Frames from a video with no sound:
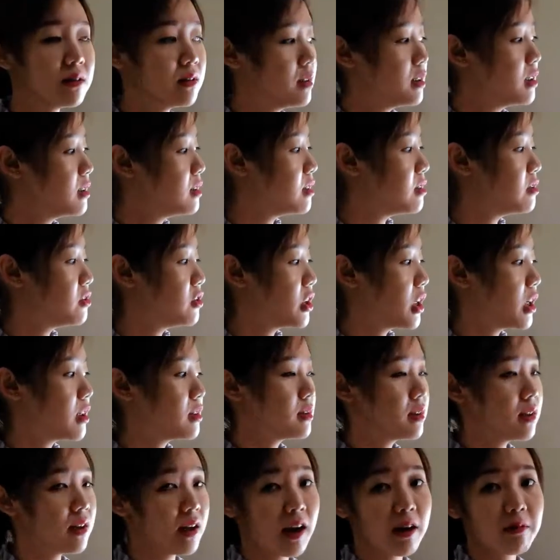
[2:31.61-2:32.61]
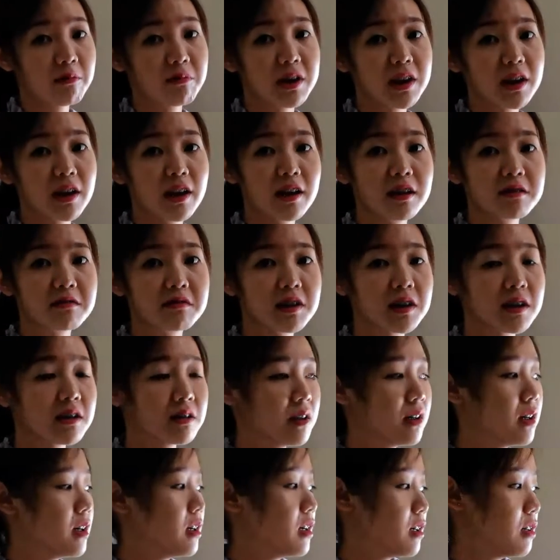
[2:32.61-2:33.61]
This is just an empty area.
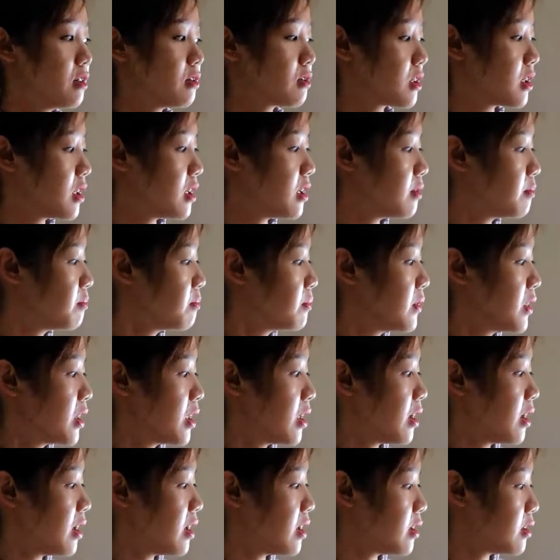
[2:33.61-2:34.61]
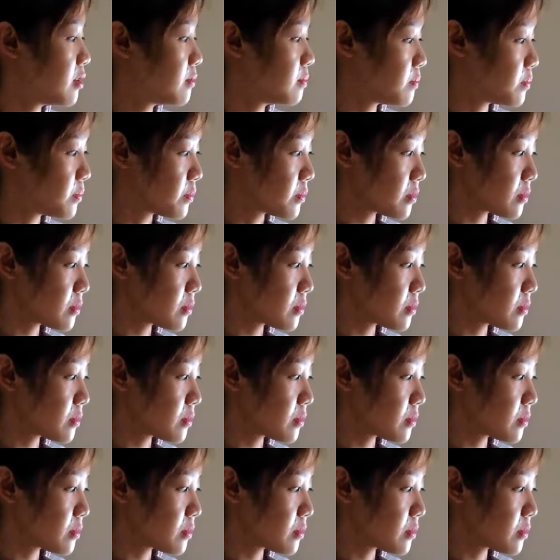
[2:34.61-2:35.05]
Okay, and